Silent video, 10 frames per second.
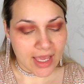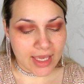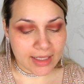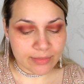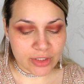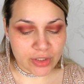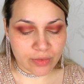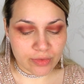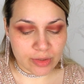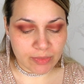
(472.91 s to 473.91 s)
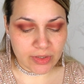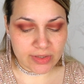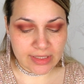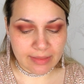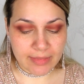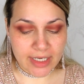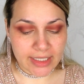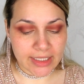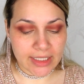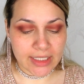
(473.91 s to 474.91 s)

And I'm just going to be using my